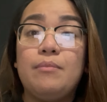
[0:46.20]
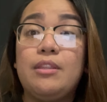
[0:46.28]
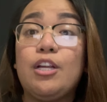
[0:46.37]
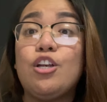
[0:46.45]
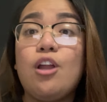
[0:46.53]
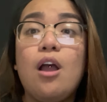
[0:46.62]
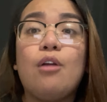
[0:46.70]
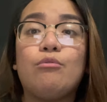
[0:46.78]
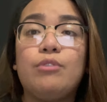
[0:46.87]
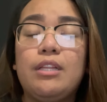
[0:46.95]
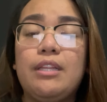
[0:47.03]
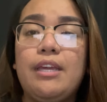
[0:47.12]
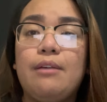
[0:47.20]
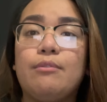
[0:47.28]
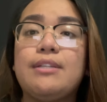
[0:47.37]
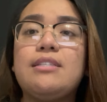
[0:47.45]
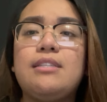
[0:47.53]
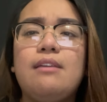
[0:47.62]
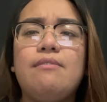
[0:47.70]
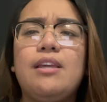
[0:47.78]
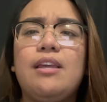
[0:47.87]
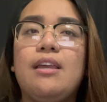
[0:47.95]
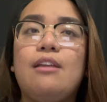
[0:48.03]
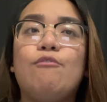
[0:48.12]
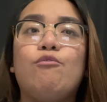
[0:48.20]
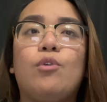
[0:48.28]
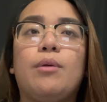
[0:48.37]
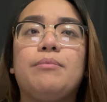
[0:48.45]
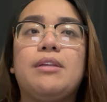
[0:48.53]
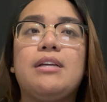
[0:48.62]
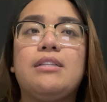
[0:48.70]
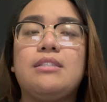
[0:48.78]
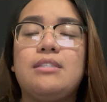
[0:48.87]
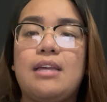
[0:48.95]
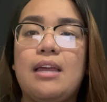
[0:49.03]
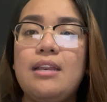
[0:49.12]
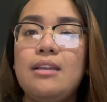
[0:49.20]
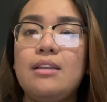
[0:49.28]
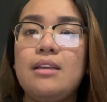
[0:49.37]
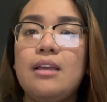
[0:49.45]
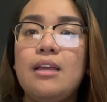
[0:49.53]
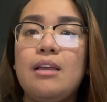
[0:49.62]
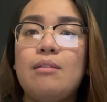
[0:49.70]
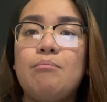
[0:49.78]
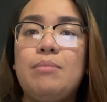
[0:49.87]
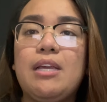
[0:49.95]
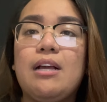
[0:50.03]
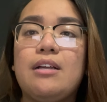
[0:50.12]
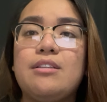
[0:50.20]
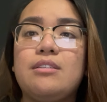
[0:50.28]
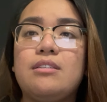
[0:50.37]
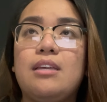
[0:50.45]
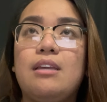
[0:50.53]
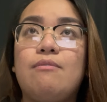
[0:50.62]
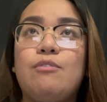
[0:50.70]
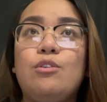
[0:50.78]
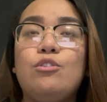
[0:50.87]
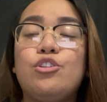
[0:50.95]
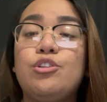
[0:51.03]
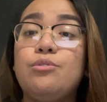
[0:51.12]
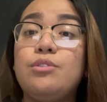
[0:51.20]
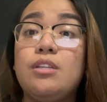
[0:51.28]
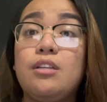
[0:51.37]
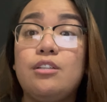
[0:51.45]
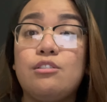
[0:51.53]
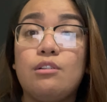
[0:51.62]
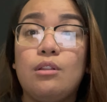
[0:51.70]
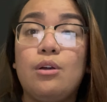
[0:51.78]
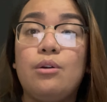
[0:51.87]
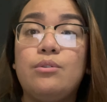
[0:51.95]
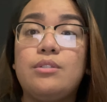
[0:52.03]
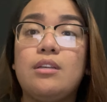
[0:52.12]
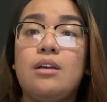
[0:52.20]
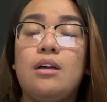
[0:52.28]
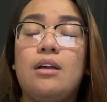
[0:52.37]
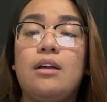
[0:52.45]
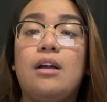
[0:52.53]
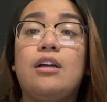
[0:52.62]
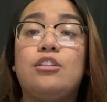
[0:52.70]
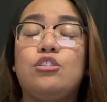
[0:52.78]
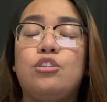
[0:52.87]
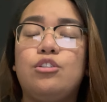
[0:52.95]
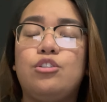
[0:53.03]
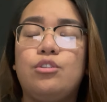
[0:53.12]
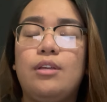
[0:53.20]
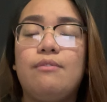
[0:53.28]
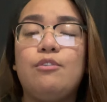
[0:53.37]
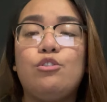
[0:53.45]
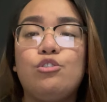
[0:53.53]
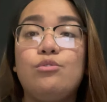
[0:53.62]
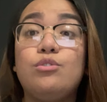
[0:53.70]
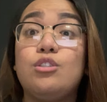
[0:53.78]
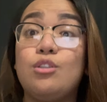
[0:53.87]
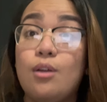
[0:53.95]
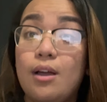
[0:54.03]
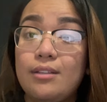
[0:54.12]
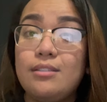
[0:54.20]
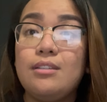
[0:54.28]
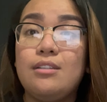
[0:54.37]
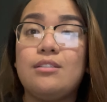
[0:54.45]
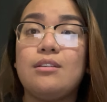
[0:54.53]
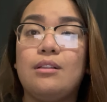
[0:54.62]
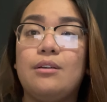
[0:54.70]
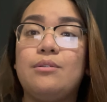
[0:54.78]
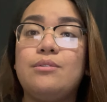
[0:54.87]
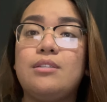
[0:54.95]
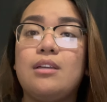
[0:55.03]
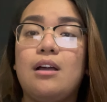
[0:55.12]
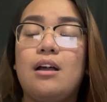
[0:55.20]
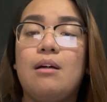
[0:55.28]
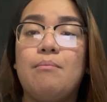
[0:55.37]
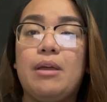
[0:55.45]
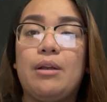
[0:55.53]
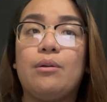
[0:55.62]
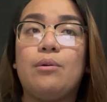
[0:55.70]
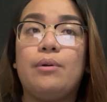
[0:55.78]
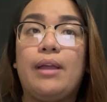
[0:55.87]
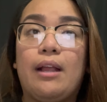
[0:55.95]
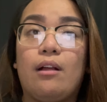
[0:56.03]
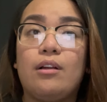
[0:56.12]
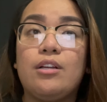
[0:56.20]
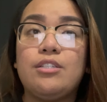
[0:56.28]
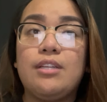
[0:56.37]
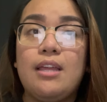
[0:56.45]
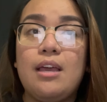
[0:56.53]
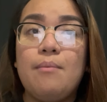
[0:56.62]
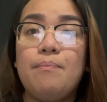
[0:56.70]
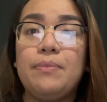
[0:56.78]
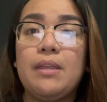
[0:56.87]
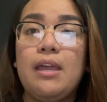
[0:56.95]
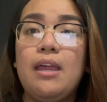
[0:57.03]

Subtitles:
they're not really receiving informed consent because if you choose to disclose, if you choose not to disclose a medical error to them,